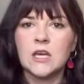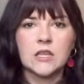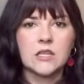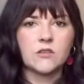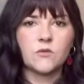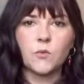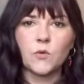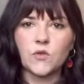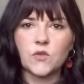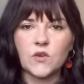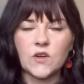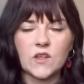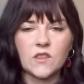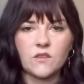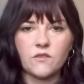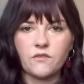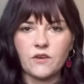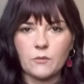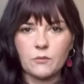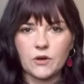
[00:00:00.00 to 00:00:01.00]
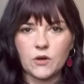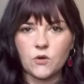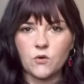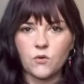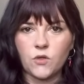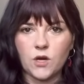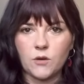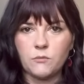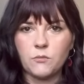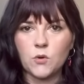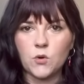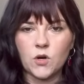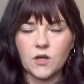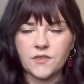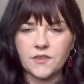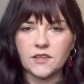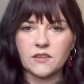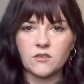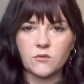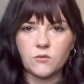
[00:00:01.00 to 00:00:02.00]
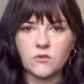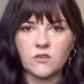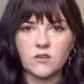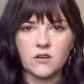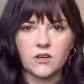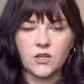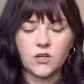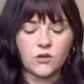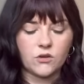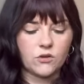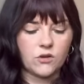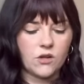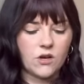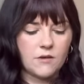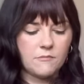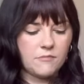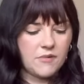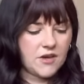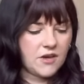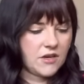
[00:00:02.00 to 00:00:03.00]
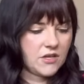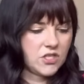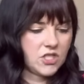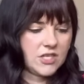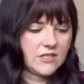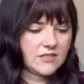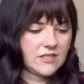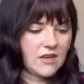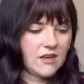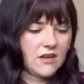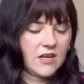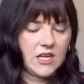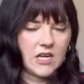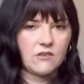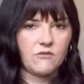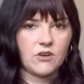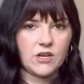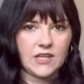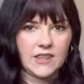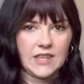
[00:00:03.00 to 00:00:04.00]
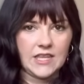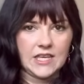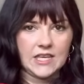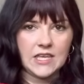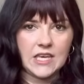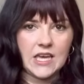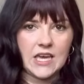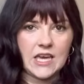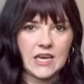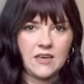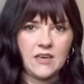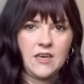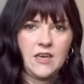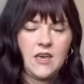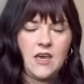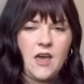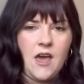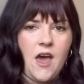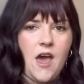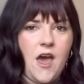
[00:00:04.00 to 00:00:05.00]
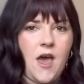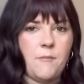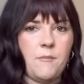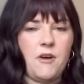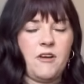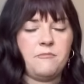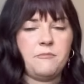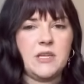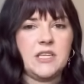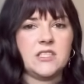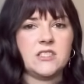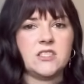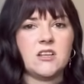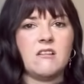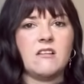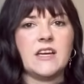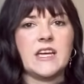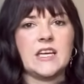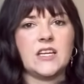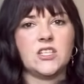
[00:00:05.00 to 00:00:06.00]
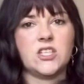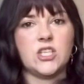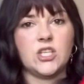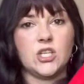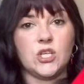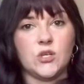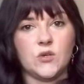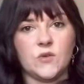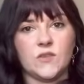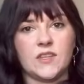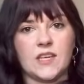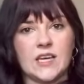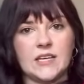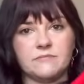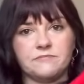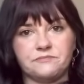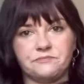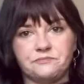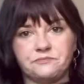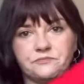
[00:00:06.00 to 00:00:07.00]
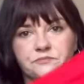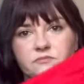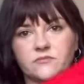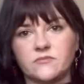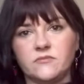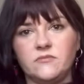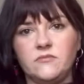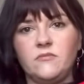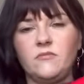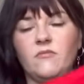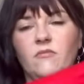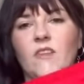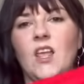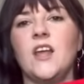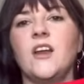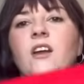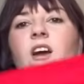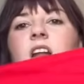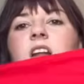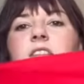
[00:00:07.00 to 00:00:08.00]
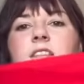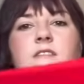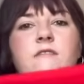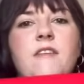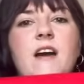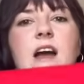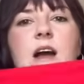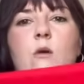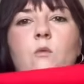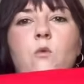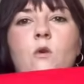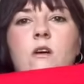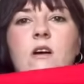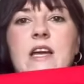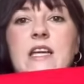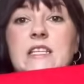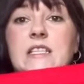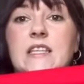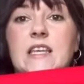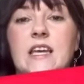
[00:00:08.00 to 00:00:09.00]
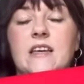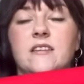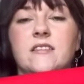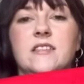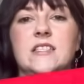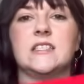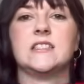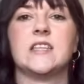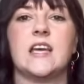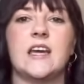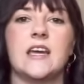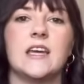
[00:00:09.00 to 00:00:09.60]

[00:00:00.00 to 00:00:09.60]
This wasn't in the fabric haul that I bought. I think this was like an online purchase earlier on in the year. I've been dying to use it. And I love how wide the Esti set